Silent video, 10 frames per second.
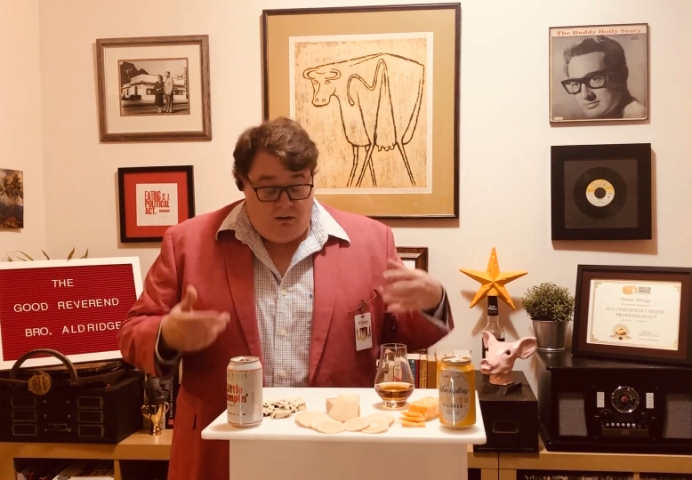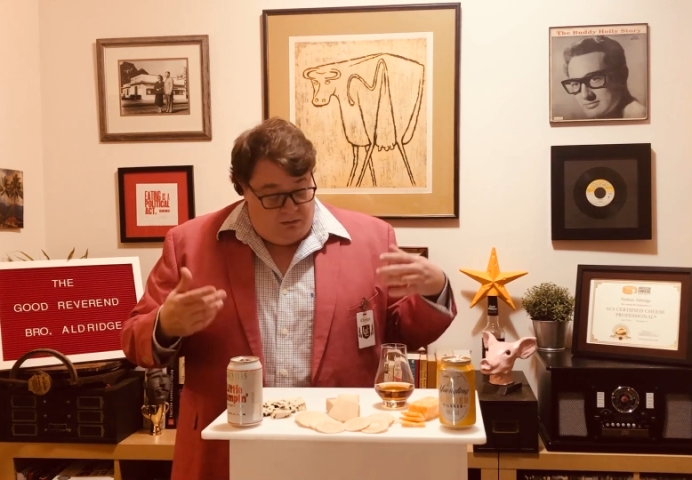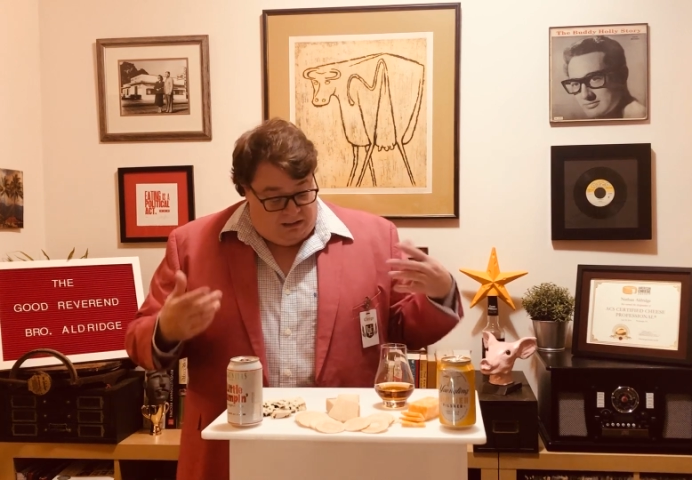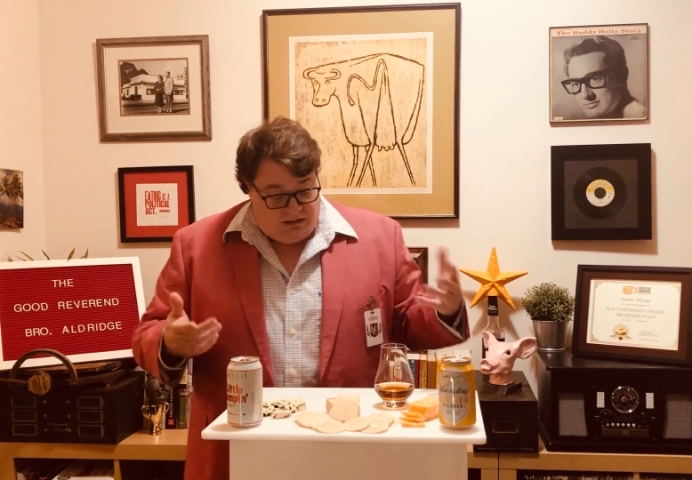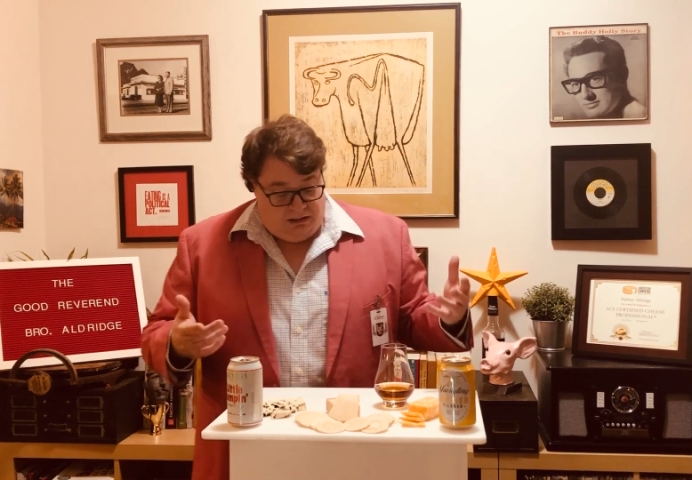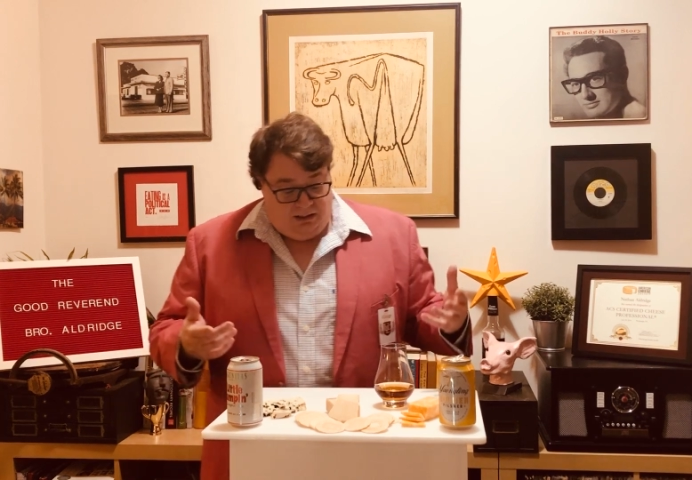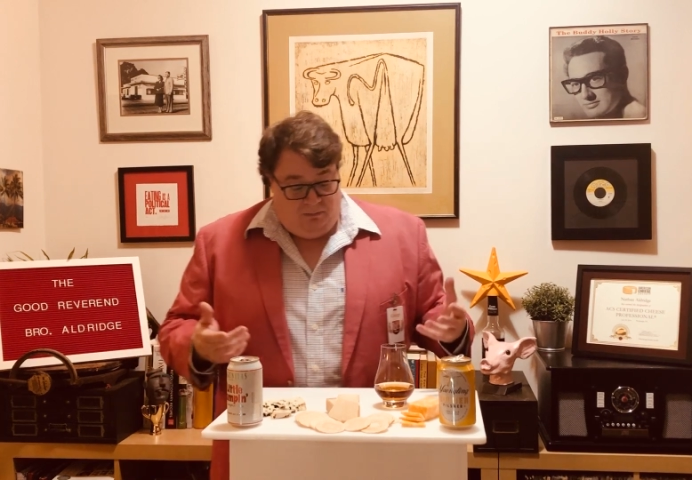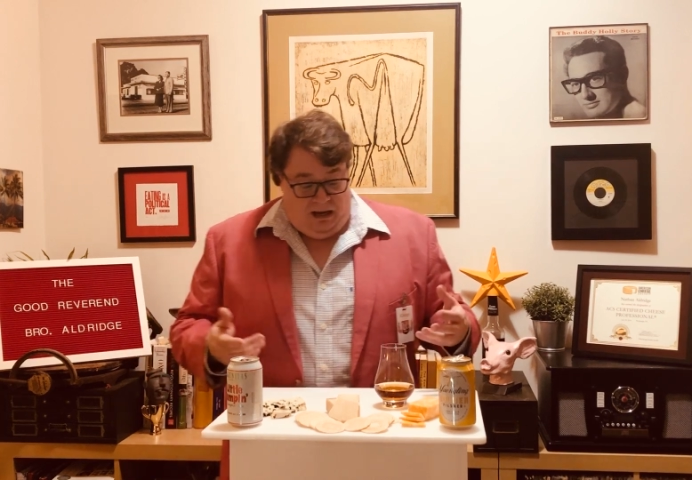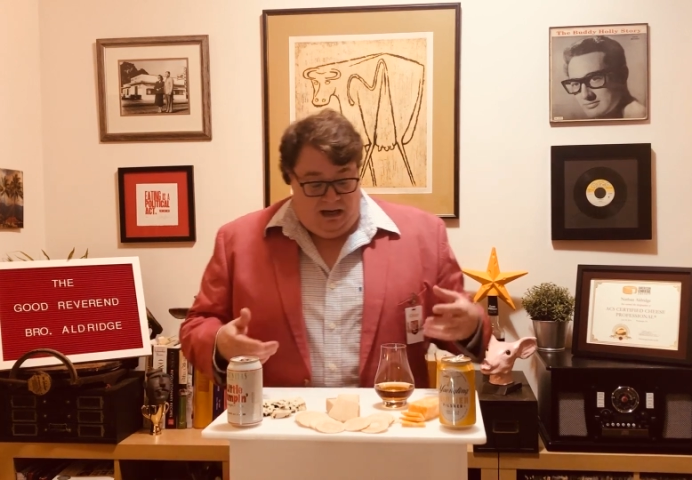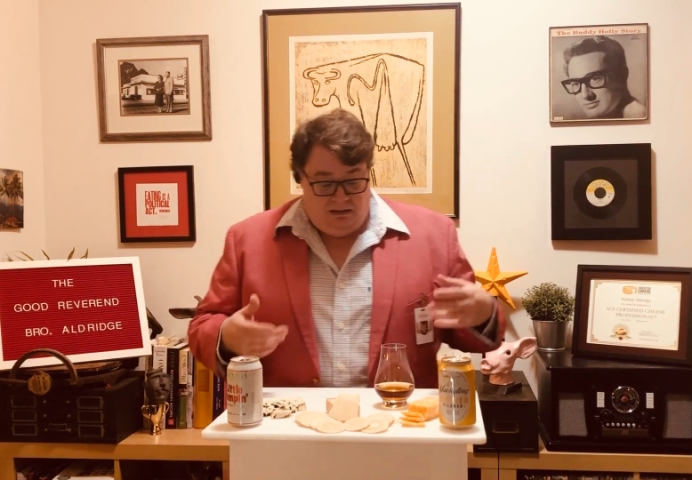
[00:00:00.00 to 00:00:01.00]
That's the thing
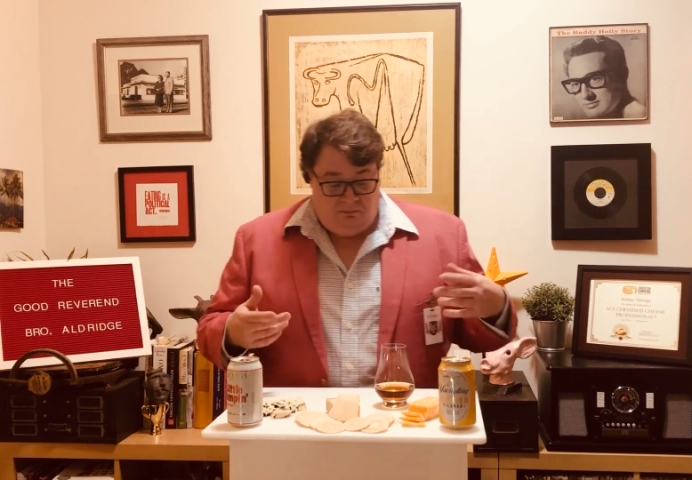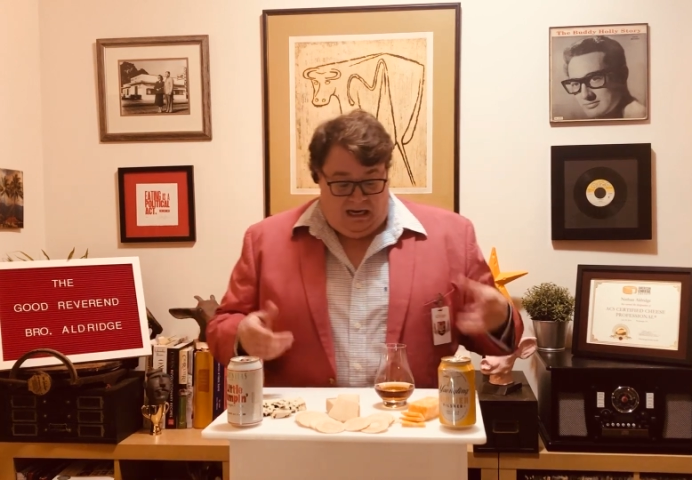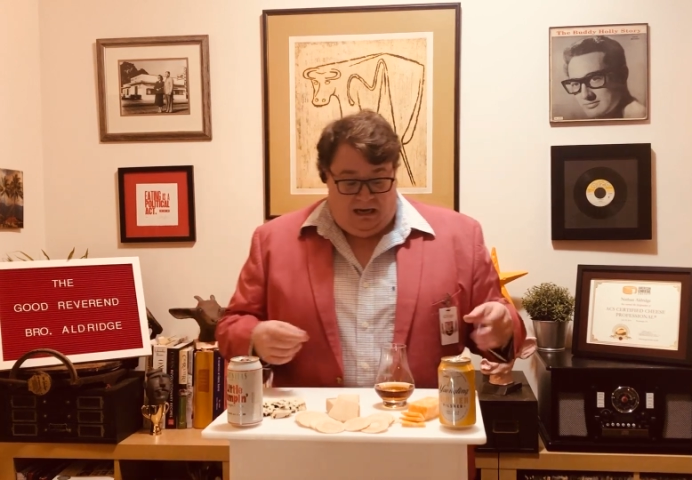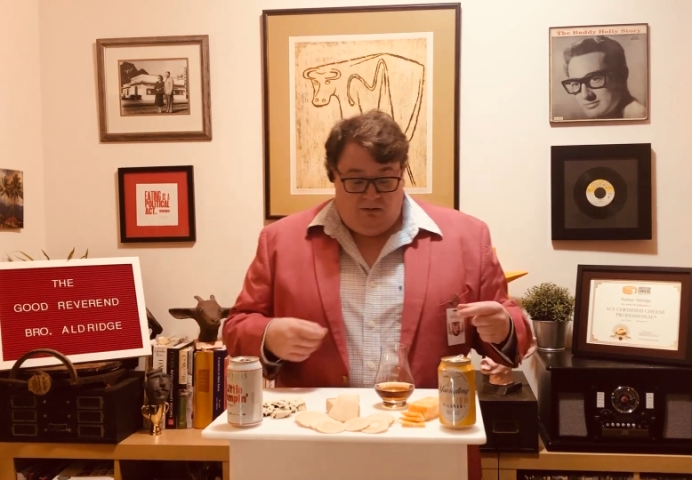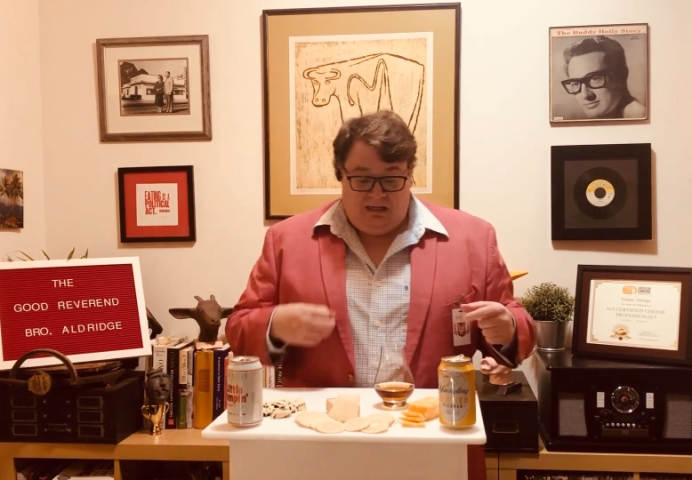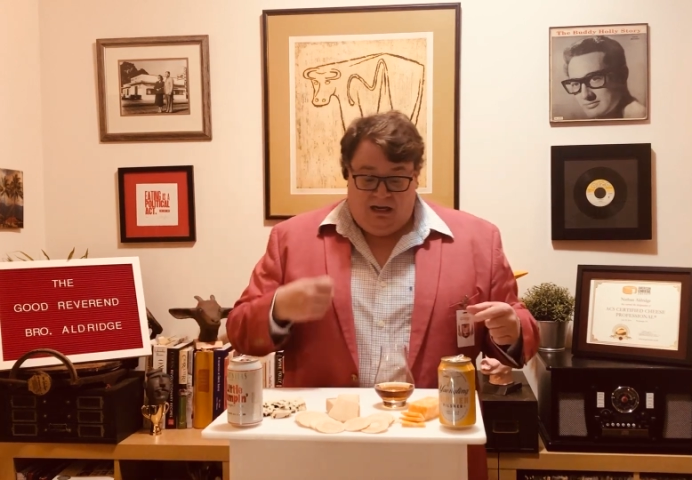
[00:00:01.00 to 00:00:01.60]
about it. Mild,